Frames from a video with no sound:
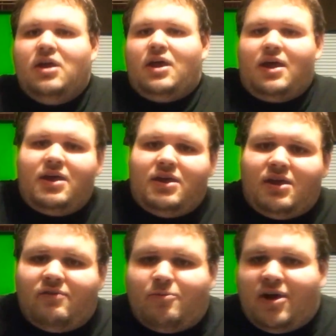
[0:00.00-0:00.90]
hey,
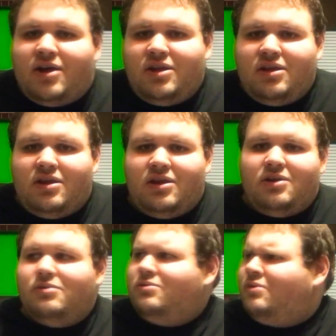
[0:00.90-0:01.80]
everybody,
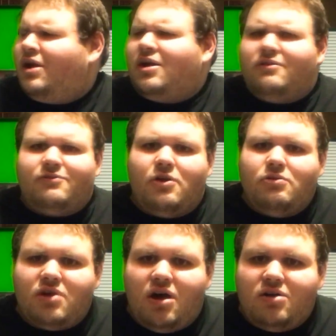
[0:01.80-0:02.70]
I got a
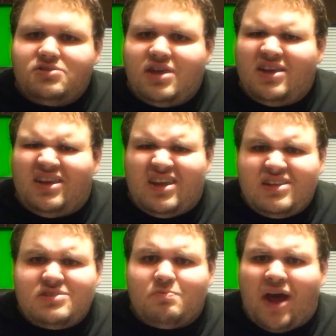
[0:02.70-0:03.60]
phone call saying
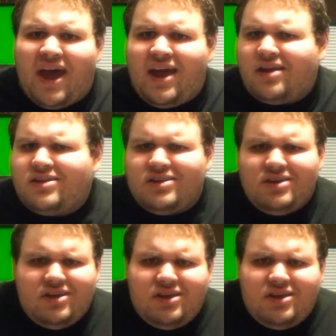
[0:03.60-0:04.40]
it's back.